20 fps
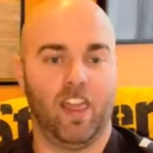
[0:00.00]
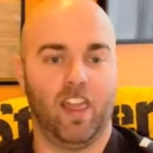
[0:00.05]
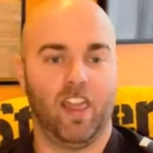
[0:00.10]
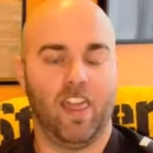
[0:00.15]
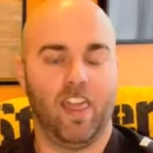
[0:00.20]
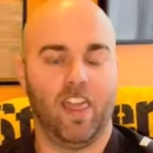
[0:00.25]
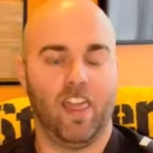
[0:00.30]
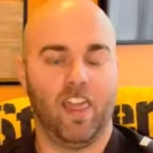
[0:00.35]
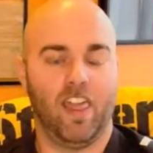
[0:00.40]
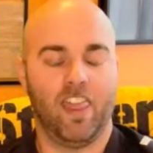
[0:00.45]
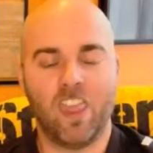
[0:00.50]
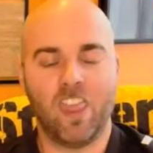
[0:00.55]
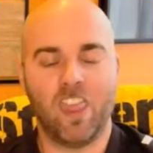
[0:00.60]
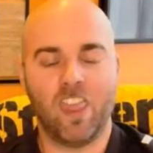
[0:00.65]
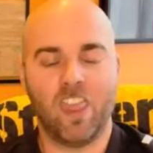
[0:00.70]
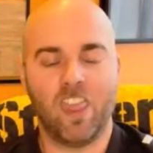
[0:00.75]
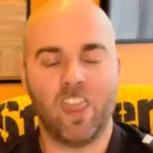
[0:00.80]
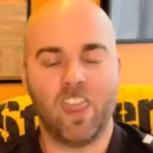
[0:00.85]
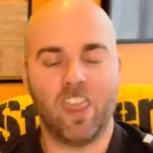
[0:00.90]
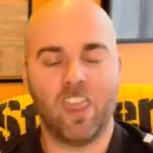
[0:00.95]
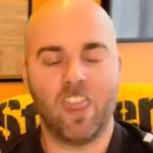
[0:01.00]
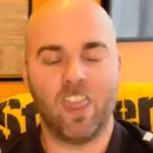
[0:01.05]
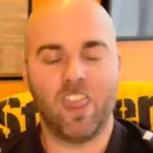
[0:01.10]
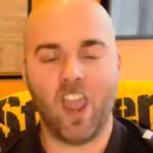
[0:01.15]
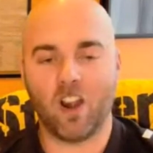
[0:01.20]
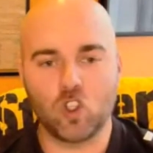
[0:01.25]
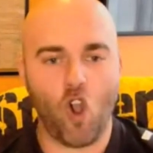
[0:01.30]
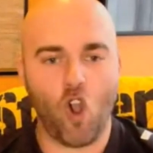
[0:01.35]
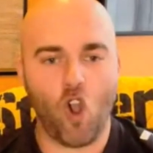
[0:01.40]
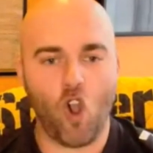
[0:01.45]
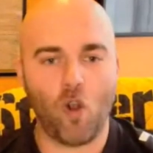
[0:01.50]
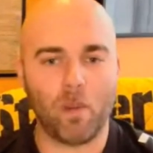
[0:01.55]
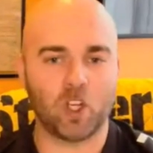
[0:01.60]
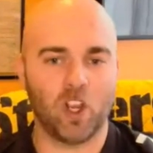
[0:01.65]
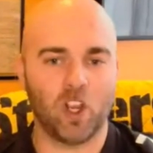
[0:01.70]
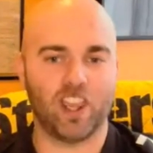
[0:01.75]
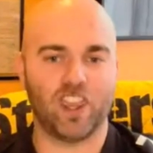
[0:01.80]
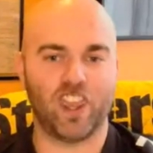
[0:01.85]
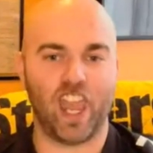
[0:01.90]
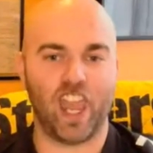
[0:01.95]
There is so much good
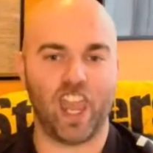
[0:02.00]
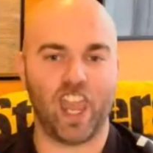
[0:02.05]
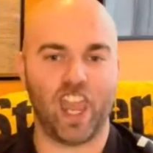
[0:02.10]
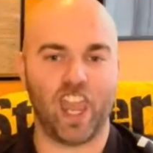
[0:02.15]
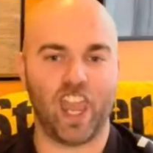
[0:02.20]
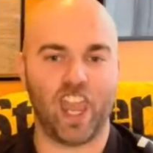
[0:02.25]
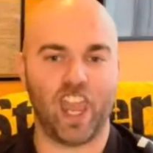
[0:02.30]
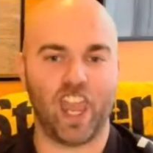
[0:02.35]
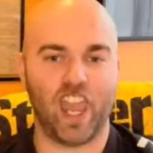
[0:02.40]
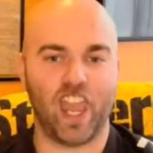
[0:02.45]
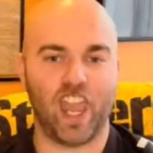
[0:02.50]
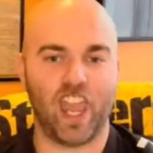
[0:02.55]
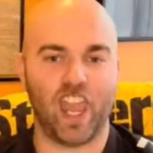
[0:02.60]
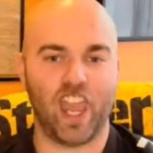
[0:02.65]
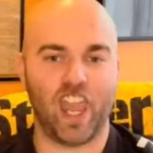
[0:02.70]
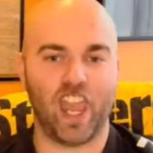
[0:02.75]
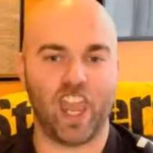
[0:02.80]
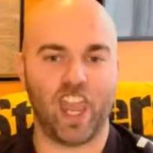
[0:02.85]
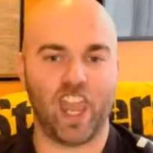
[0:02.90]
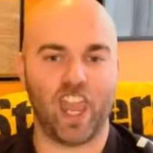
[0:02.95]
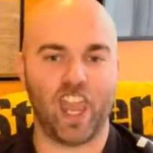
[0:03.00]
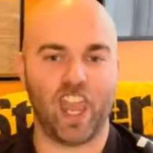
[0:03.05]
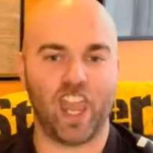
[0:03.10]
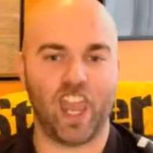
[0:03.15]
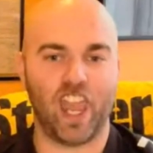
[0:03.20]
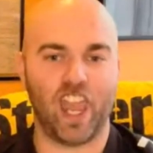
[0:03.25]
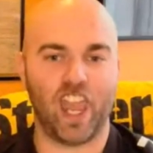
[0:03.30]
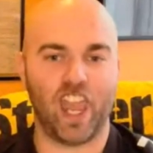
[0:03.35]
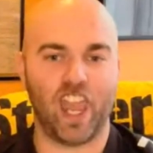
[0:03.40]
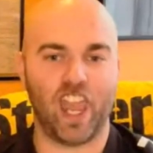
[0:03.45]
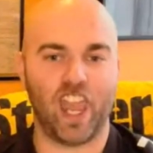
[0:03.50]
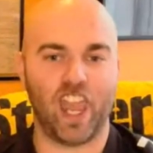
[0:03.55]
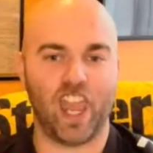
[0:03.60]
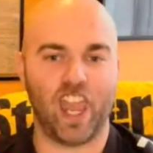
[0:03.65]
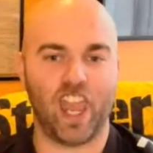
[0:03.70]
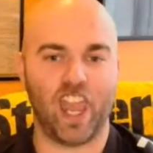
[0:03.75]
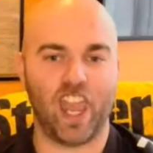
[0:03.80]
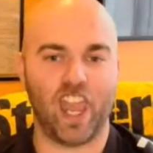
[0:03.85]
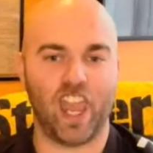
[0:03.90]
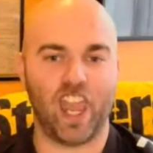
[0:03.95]
things that they figured out moving
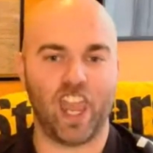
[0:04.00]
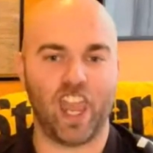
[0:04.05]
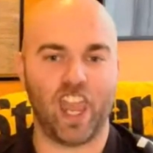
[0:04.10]
forward,